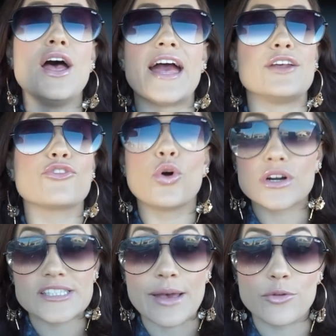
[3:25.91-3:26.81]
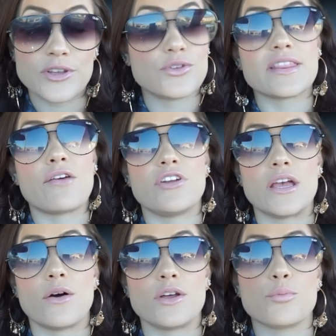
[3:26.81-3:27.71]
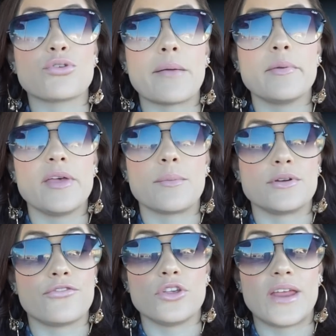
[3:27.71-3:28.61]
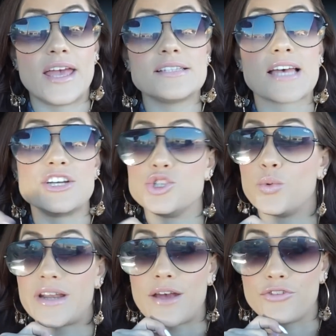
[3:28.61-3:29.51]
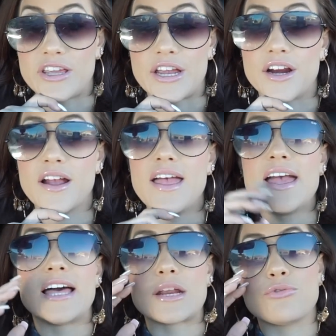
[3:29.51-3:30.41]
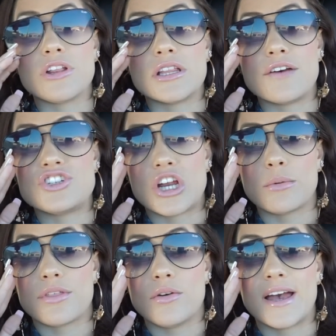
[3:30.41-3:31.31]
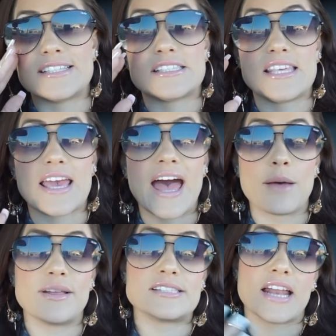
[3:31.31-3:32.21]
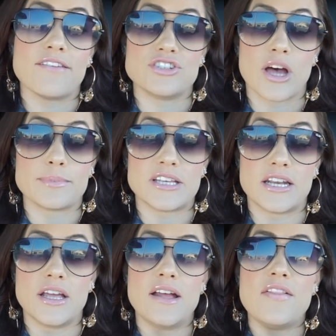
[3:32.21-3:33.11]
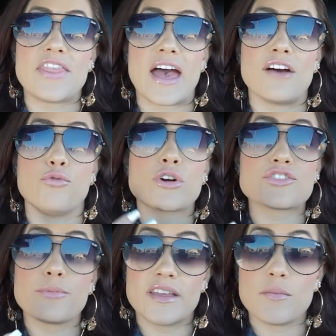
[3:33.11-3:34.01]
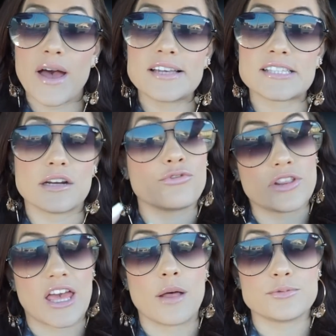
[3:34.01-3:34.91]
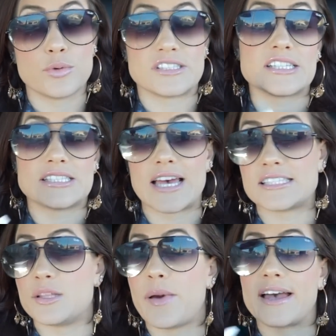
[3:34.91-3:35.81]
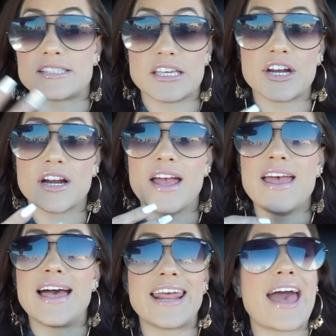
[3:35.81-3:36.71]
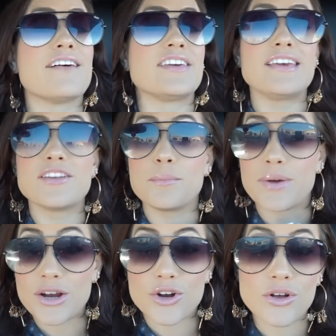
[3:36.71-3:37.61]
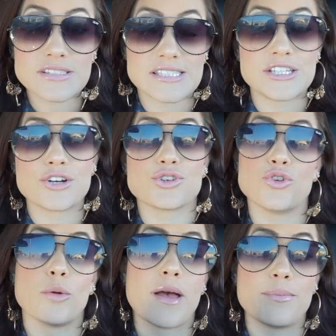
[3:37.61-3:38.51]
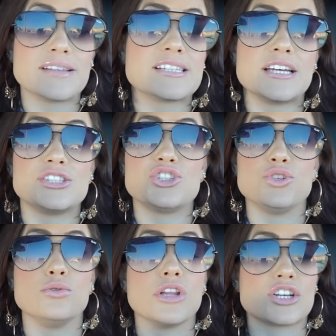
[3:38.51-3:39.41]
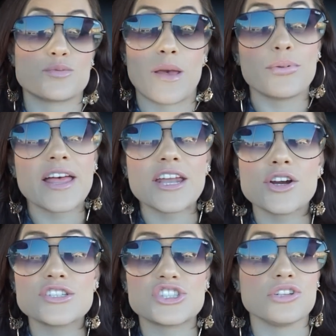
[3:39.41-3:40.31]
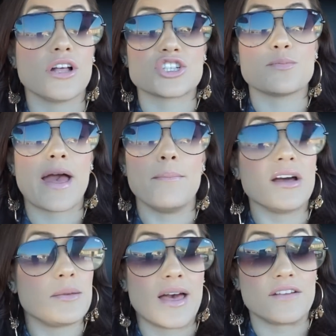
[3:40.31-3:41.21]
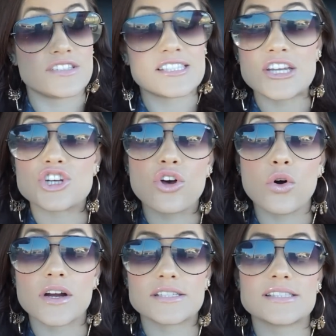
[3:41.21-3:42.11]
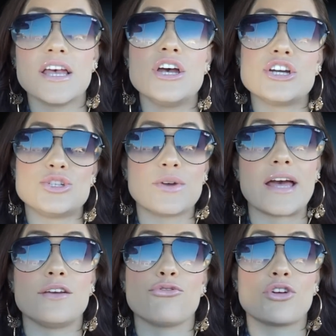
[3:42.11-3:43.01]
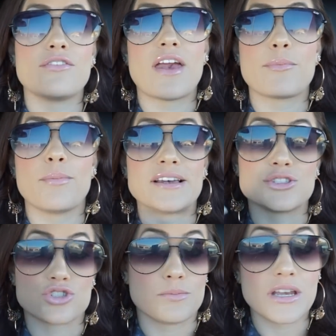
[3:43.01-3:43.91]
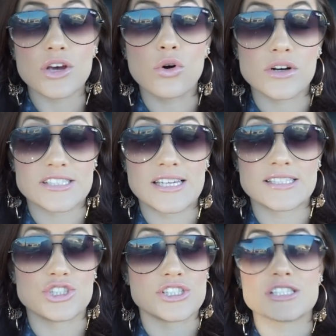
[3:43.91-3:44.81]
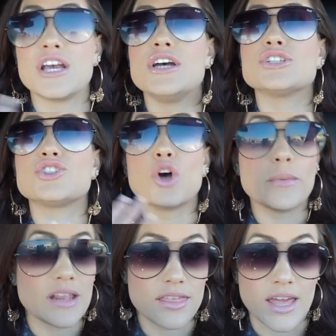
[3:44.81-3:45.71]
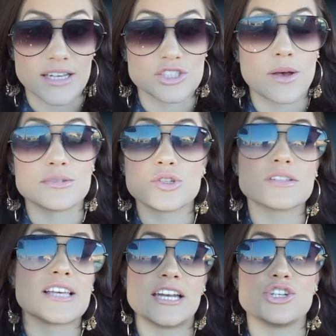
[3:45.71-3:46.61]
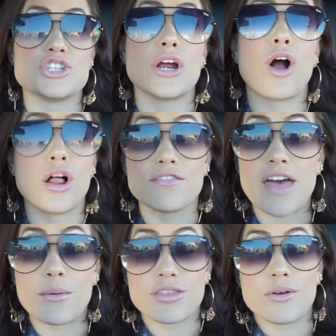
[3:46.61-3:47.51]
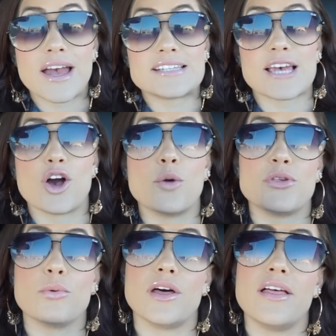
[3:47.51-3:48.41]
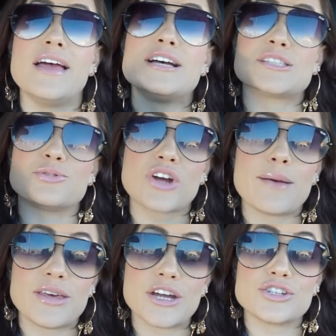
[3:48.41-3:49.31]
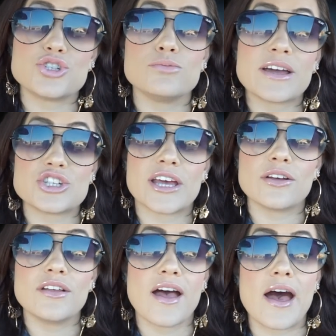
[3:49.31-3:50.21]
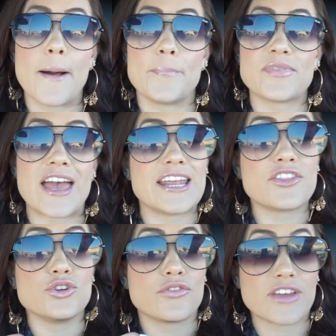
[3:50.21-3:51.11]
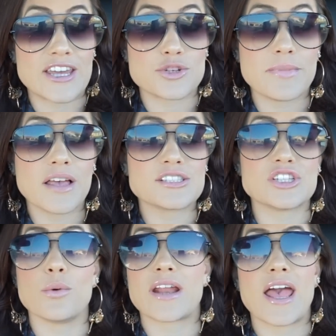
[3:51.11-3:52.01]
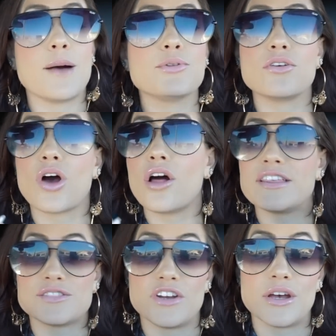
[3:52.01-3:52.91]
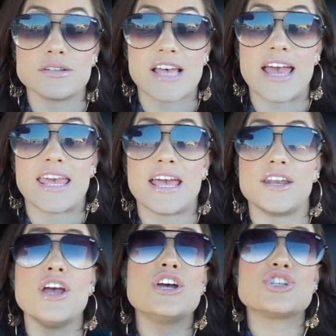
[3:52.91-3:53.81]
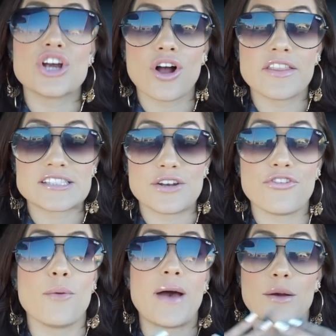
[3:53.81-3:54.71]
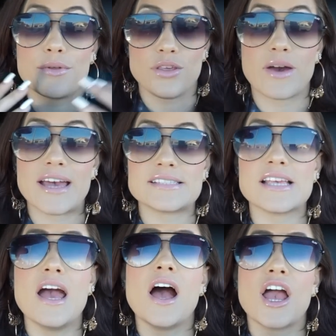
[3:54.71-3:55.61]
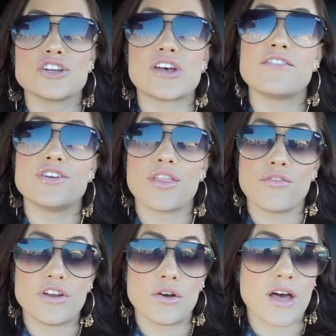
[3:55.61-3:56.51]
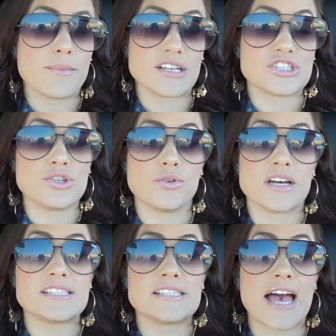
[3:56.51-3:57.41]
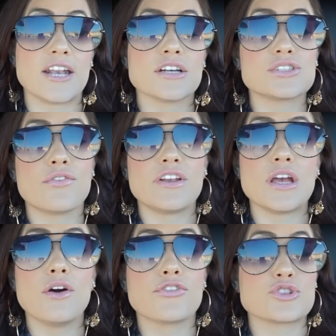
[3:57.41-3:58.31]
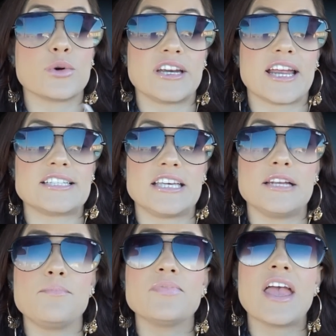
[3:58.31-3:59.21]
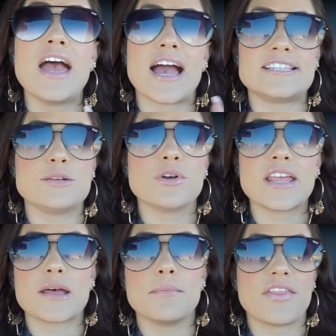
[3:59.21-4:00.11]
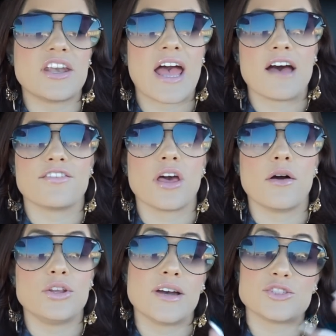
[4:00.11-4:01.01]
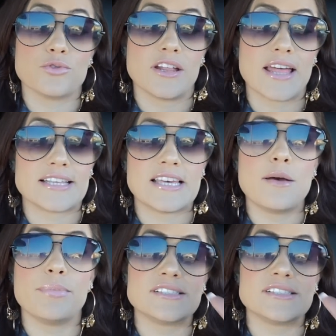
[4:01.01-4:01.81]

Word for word: And of course I will be doing that video. It'll probably be up in a few days. I do one every year, and I really love sharing with you guys the habits that I've adopted that have worked for me in the past, that have really helped with success the past year. And I have even bigger goals this year to grow my business, to launch my planners, to launch my money manifestation course, to kind of revamp my social media courses, and just so many things. So I'm so excited to share all of that with you guys. I hope you will subscribe here to my channel and hit the notification bell so when I upload all these videos, I can share all this info back with you guys. I also have another video coming soon, a side hustle video for 2019. I did one like a month and a half ago and you guys really liked it,